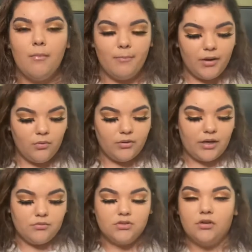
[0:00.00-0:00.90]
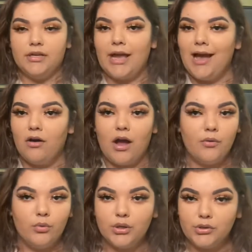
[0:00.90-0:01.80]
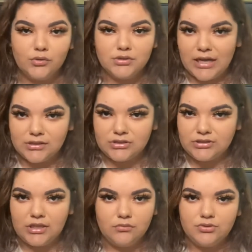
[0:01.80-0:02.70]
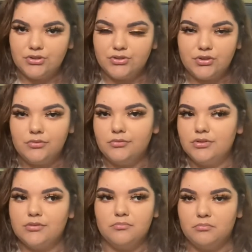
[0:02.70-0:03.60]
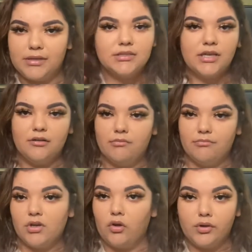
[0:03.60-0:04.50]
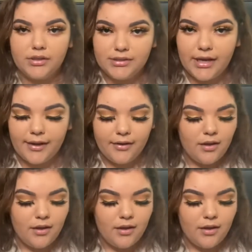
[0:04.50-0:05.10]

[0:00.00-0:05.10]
But when I was starting out, I wouldn't use lashes. I would just use mascara and call it a day.